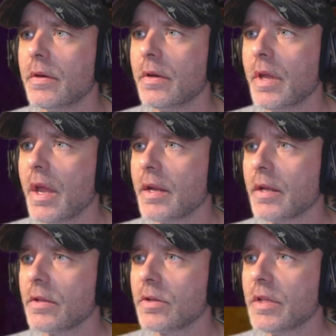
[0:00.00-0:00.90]
Yeah, and
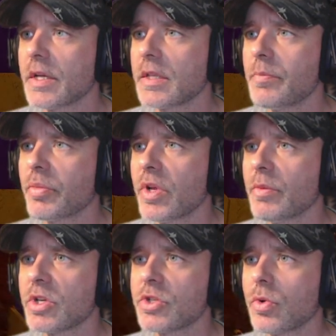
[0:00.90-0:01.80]
it looked like they pretty
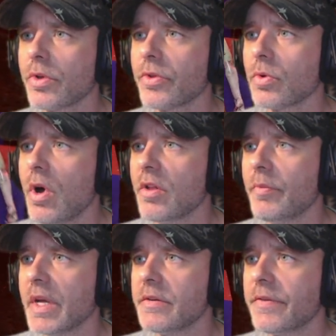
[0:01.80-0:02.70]
much tore through all of
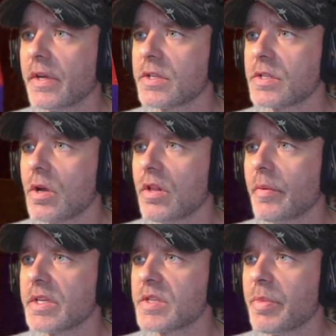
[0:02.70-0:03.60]
my defenses, all of
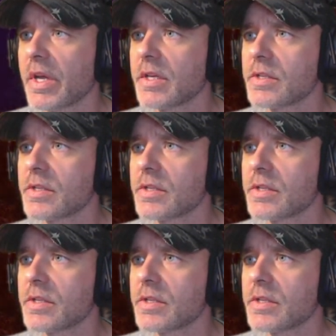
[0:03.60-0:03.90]
my spikes.